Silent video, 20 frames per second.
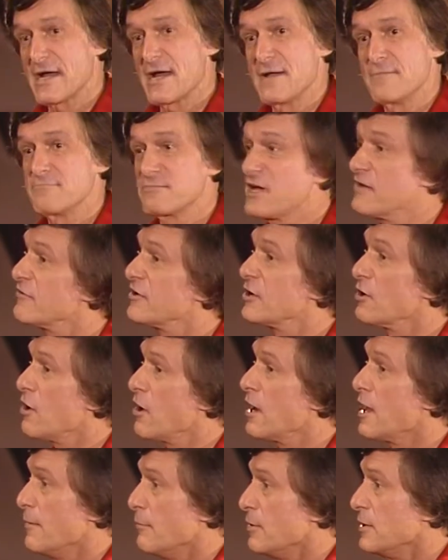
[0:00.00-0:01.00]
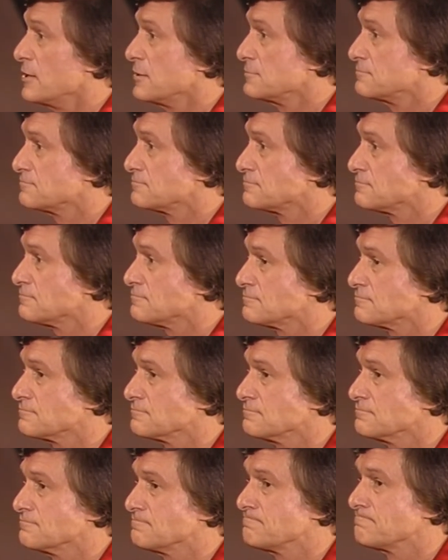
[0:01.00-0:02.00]
I'm giving it all up.
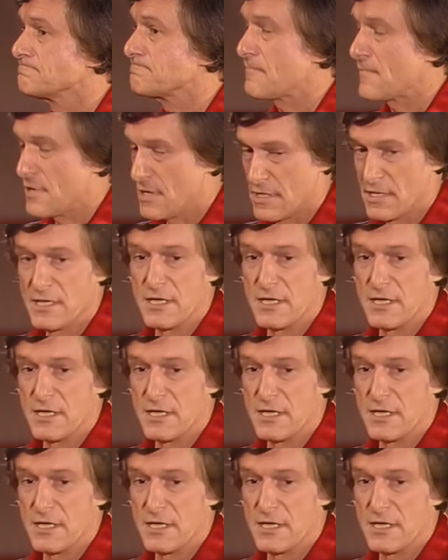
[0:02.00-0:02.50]
Oh.